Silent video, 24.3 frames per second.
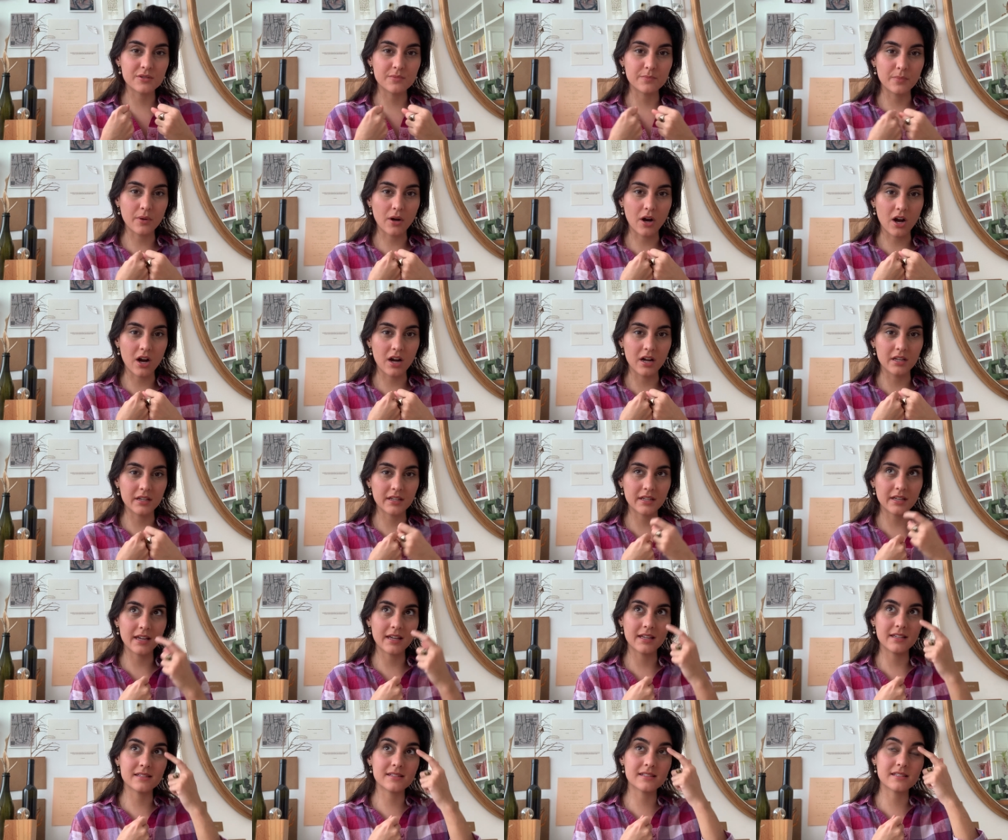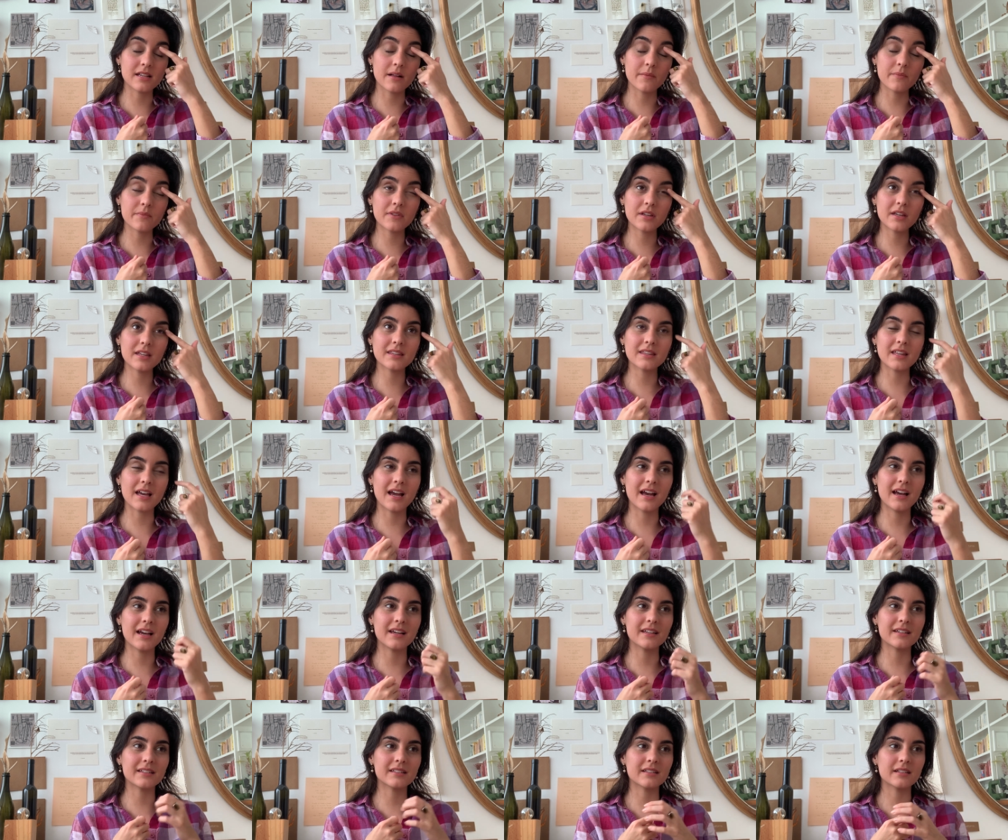bond, and something
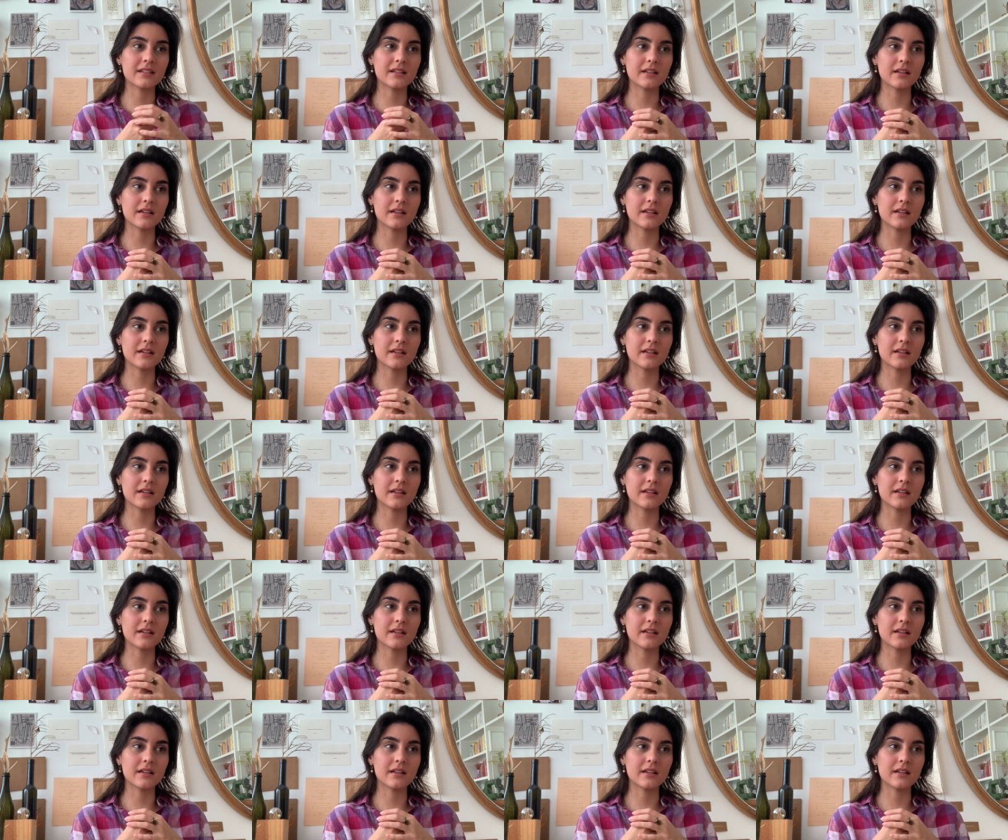that